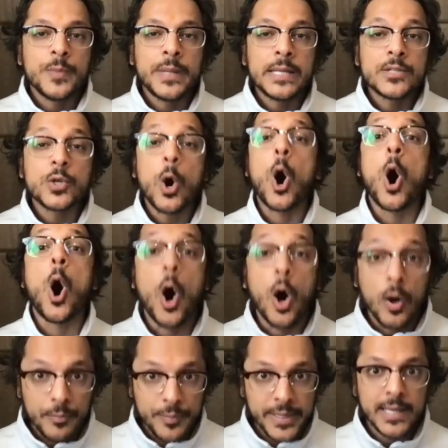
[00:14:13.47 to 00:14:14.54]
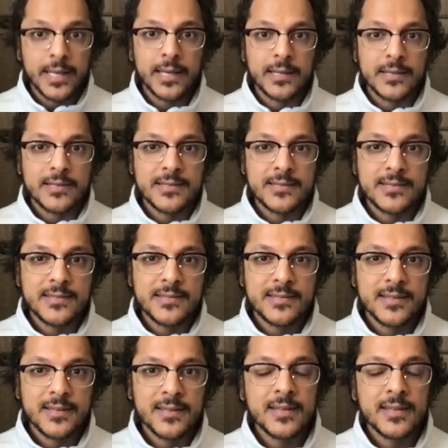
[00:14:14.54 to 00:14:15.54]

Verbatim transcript: means all beings,